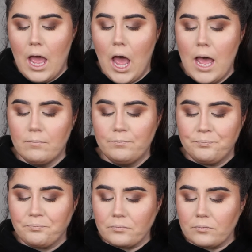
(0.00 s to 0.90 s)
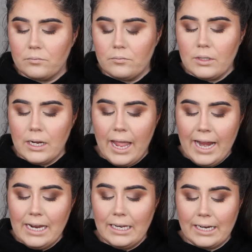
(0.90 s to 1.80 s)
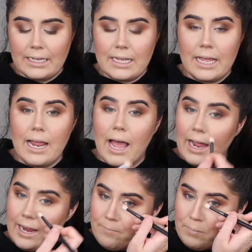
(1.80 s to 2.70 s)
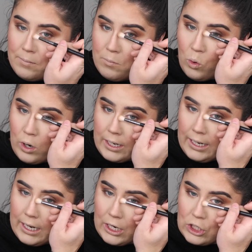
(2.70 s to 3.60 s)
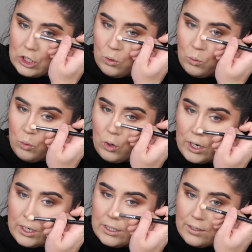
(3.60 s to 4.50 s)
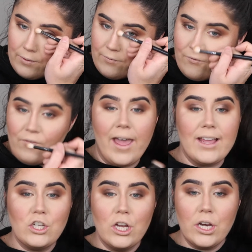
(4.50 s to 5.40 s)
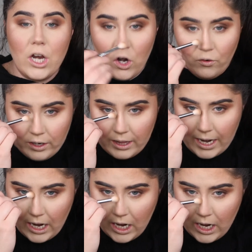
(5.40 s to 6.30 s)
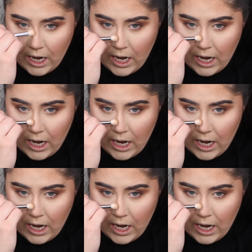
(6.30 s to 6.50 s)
And like I said, I have been more geared towards fashion over there.